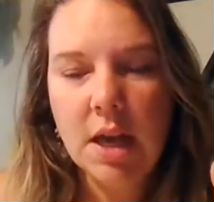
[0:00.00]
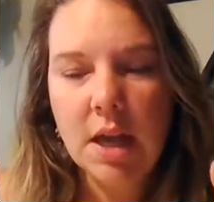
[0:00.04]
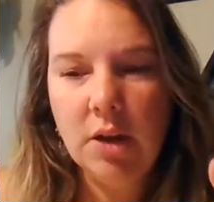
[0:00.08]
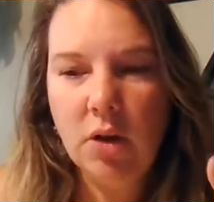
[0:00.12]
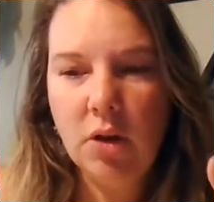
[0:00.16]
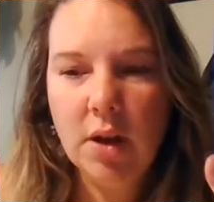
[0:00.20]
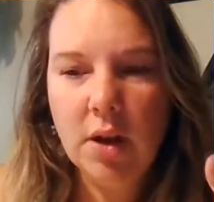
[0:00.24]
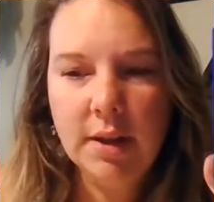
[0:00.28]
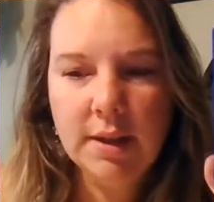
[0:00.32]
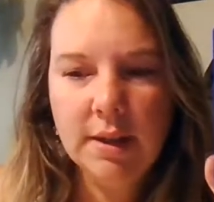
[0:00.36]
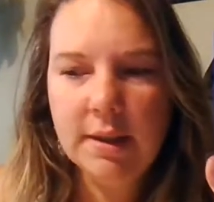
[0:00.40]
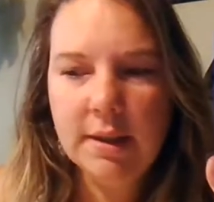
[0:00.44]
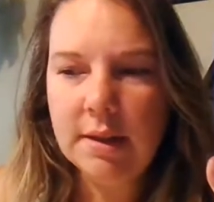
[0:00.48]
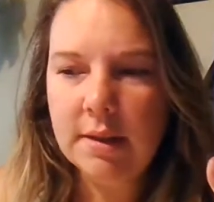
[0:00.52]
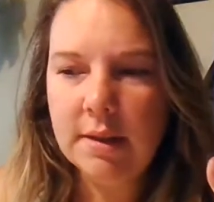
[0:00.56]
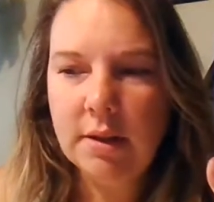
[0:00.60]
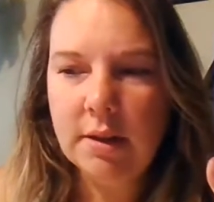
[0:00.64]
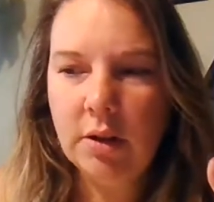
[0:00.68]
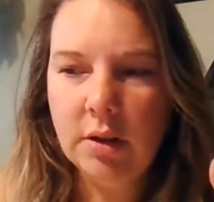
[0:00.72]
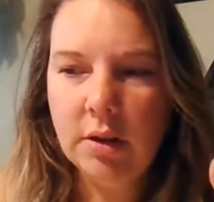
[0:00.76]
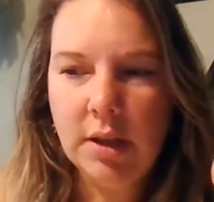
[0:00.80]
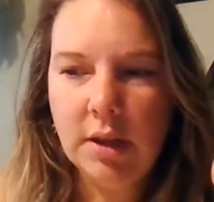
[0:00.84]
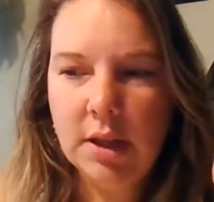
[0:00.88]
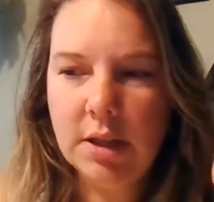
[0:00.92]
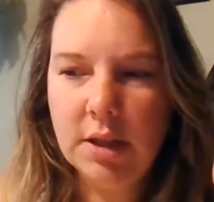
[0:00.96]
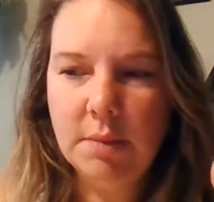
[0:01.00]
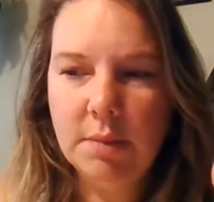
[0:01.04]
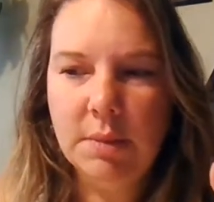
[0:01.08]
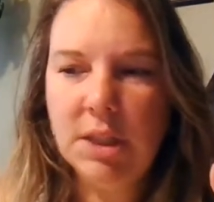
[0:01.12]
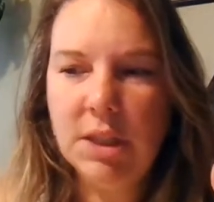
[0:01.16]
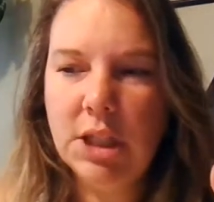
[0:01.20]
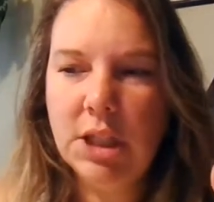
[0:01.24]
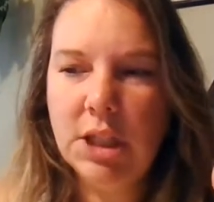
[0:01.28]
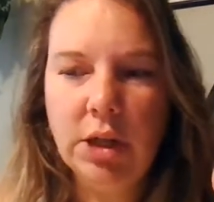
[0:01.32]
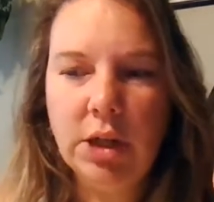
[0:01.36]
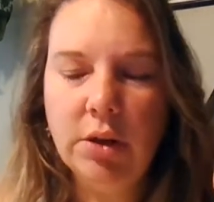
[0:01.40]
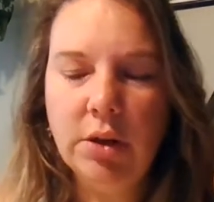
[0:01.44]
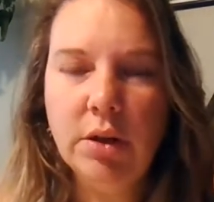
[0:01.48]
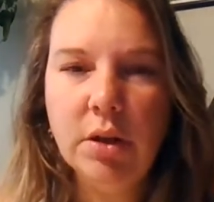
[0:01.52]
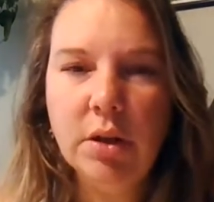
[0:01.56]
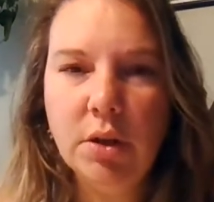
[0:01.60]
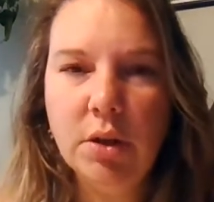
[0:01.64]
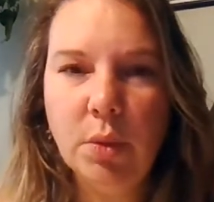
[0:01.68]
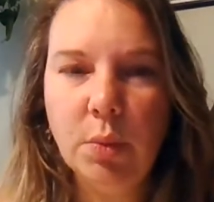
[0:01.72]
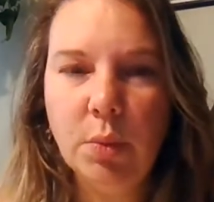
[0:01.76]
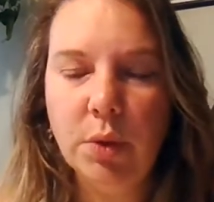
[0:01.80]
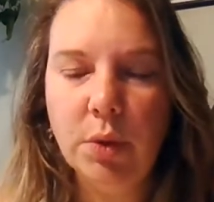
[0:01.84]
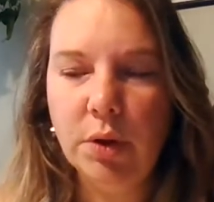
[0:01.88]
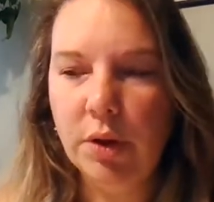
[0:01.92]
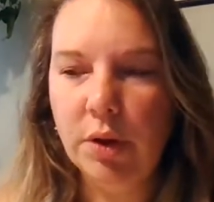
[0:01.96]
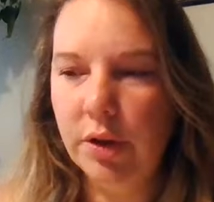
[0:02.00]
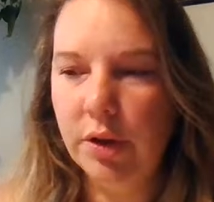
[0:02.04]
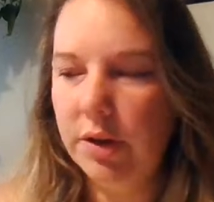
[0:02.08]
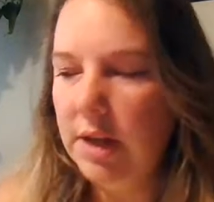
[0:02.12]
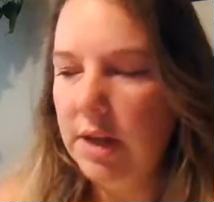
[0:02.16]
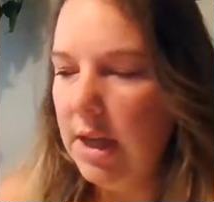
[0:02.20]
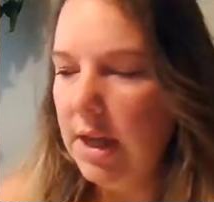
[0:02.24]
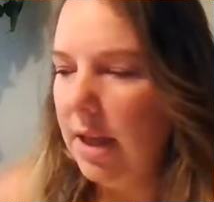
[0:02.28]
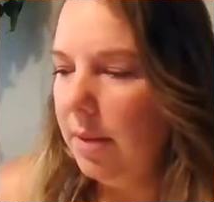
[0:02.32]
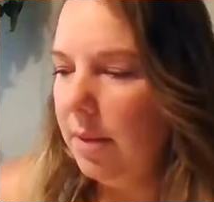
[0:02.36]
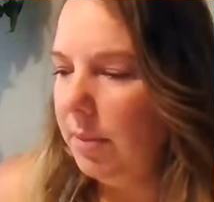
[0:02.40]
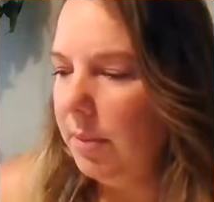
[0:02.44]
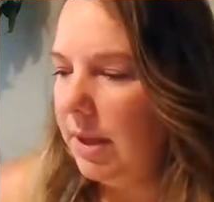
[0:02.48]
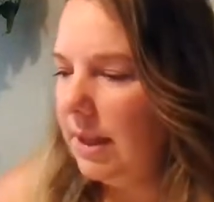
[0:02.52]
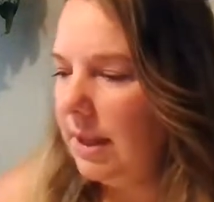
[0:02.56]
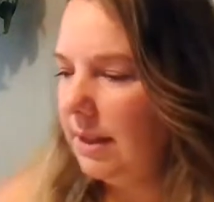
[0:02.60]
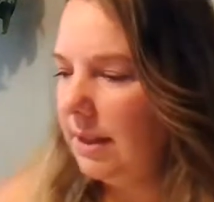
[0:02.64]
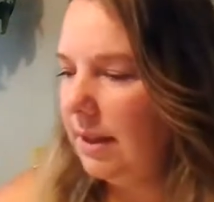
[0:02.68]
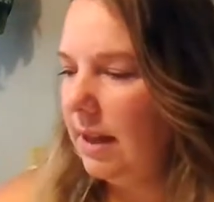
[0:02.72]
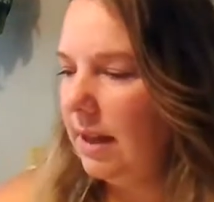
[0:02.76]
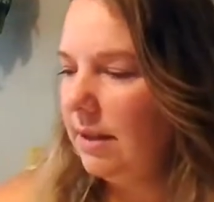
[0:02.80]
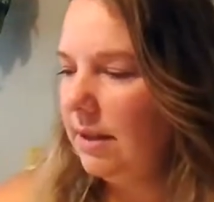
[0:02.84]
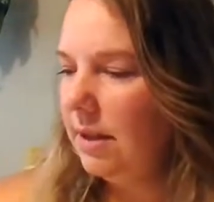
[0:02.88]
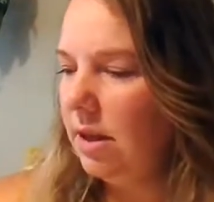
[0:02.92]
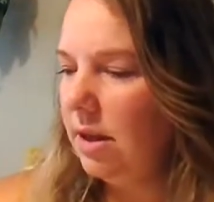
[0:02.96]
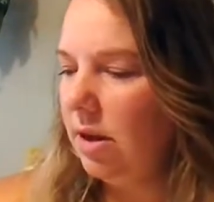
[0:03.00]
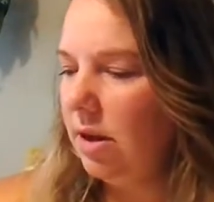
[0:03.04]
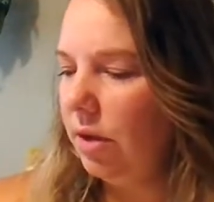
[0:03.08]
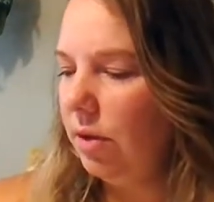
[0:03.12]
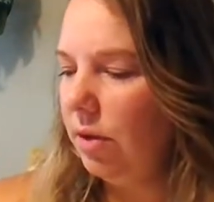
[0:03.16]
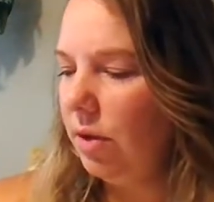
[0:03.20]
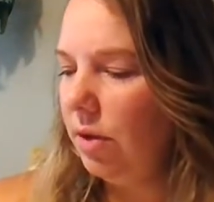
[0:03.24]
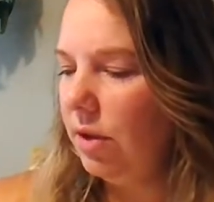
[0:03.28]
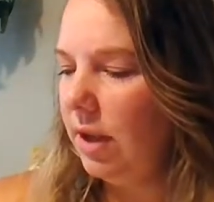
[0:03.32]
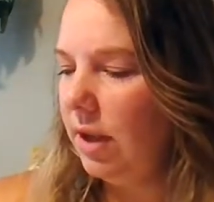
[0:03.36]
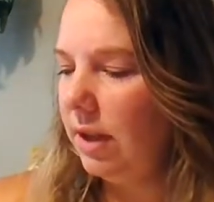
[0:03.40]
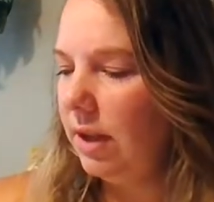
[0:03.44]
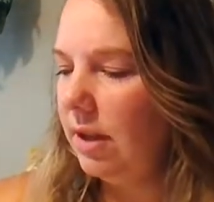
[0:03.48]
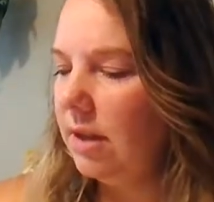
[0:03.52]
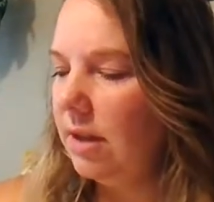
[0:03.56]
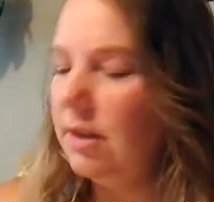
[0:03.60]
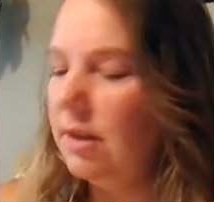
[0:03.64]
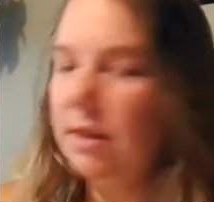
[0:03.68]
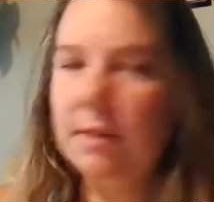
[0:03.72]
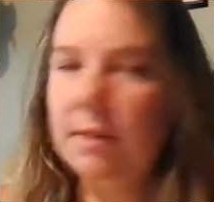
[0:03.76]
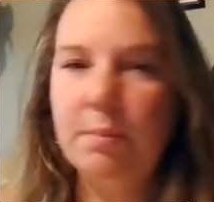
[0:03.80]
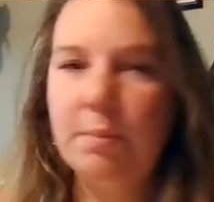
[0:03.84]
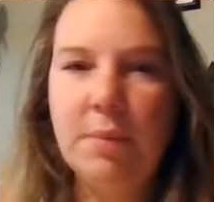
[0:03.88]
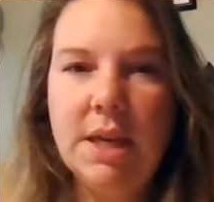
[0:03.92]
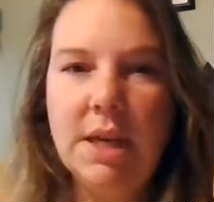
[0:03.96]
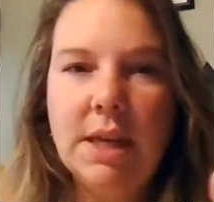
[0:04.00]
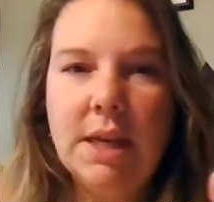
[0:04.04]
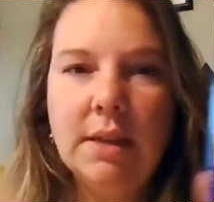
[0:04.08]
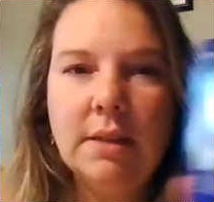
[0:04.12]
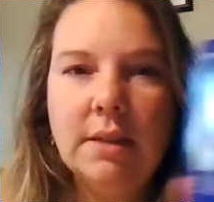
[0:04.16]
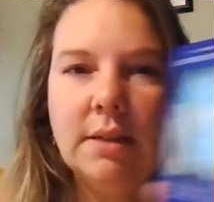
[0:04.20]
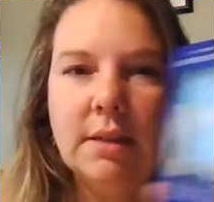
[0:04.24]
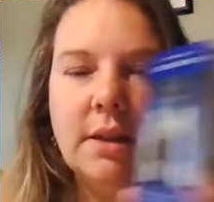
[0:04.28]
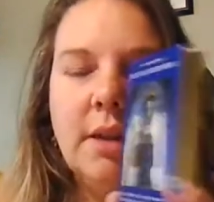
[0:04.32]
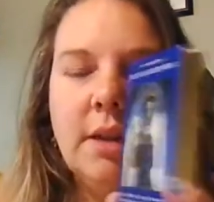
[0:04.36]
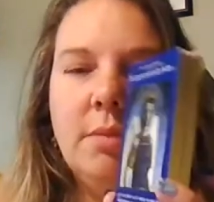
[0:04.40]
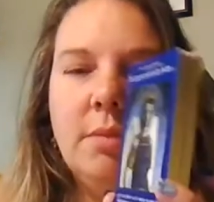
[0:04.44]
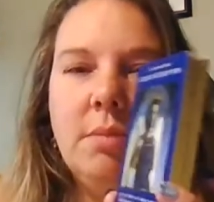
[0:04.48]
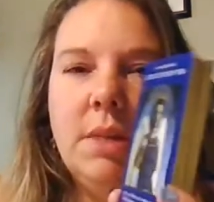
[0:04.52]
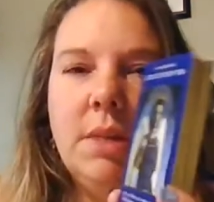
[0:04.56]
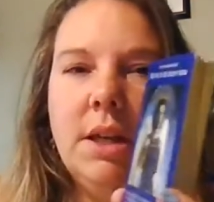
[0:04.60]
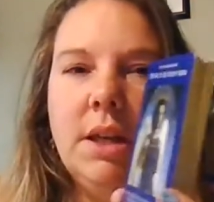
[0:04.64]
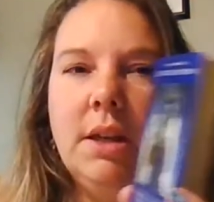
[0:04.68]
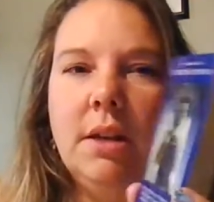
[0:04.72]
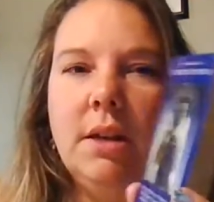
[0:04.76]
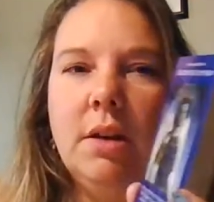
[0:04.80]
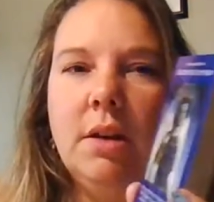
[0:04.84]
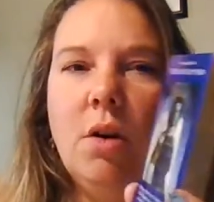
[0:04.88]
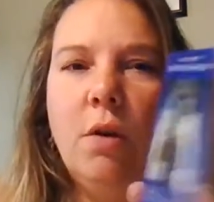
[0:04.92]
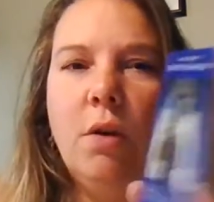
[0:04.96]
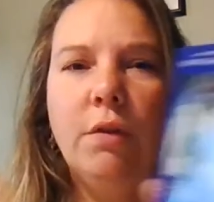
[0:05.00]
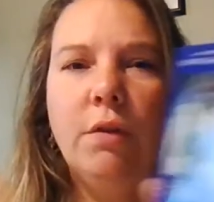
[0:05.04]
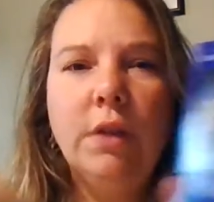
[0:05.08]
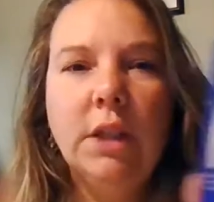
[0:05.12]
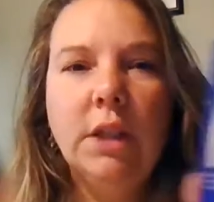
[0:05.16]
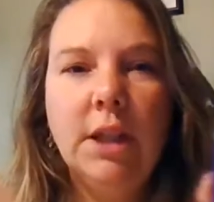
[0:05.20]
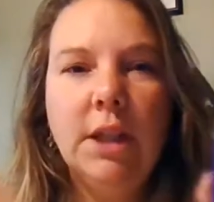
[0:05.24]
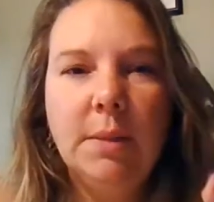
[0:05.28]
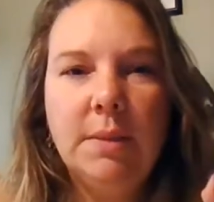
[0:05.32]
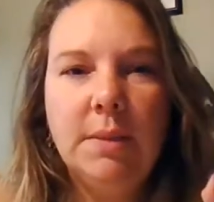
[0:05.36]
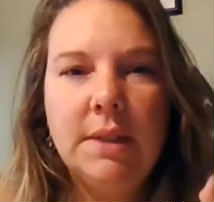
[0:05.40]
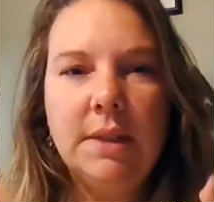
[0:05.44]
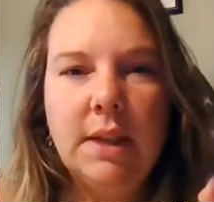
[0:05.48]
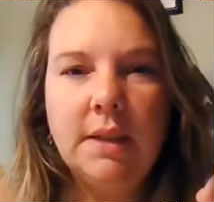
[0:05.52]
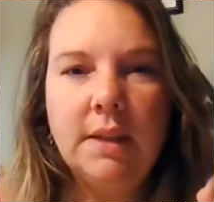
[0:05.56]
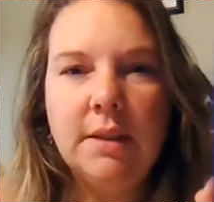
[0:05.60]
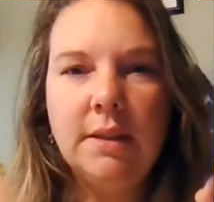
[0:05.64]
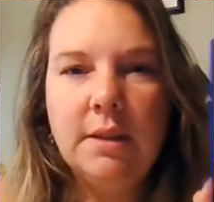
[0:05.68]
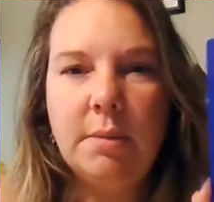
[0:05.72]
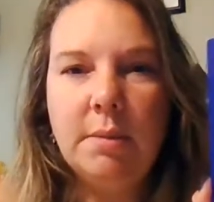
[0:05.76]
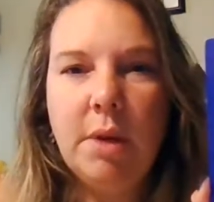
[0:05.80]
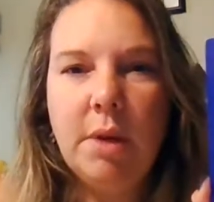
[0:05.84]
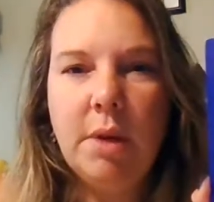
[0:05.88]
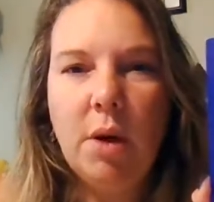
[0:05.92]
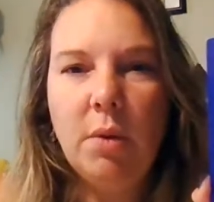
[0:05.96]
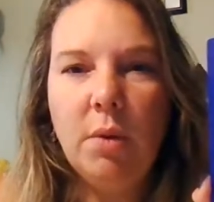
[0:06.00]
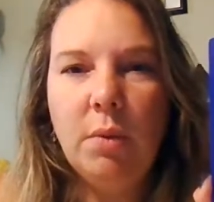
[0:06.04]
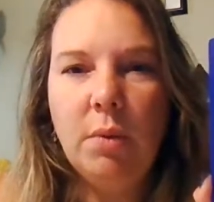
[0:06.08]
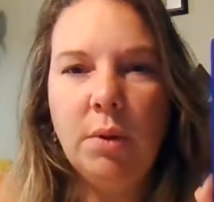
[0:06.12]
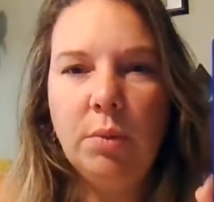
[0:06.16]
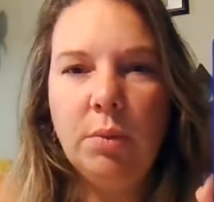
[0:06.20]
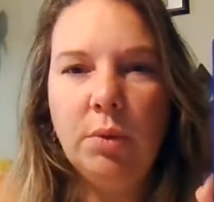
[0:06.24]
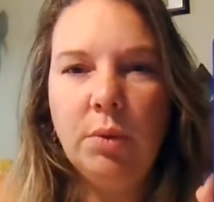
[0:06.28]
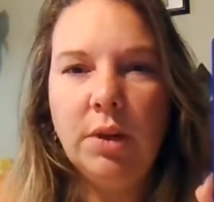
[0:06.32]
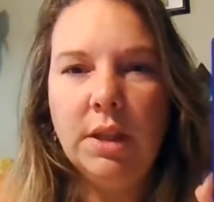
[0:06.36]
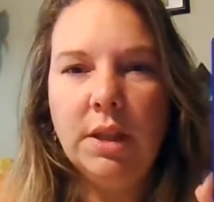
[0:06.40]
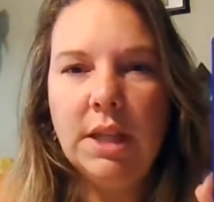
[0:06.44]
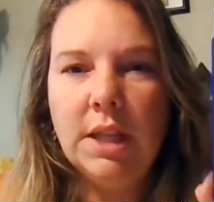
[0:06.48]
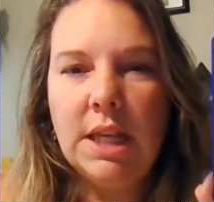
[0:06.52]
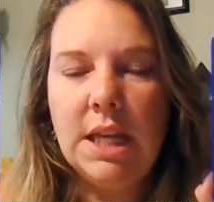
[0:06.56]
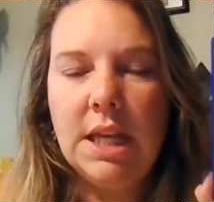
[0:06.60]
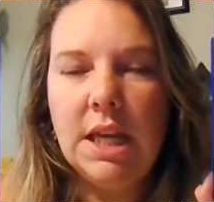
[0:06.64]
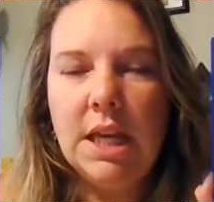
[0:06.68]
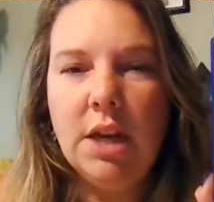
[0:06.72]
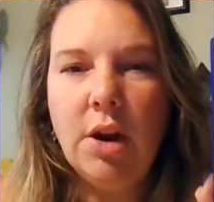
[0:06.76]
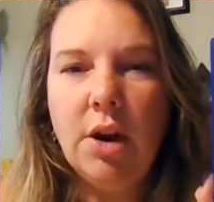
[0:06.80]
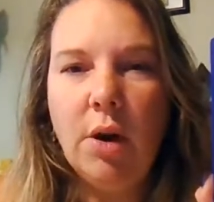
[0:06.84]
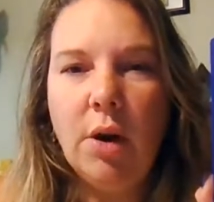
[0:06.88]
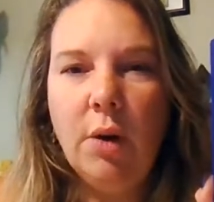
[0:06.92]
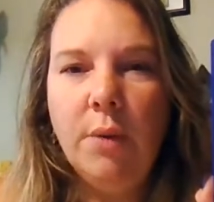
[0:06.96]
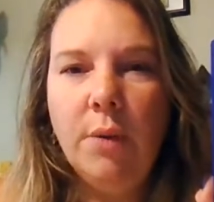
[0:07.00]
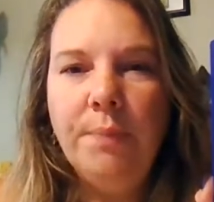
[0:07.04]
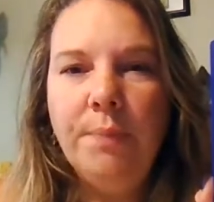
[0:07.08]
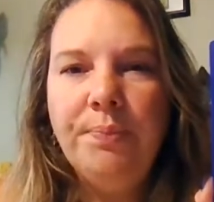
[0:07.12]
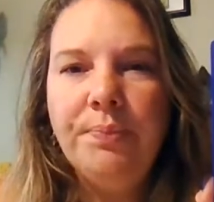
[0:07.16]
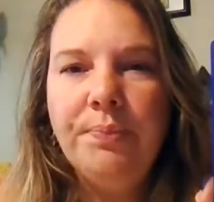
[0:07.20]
not necessarily in the material world, because that's another thing that this beast can be overly obsessed about when we're in the ego,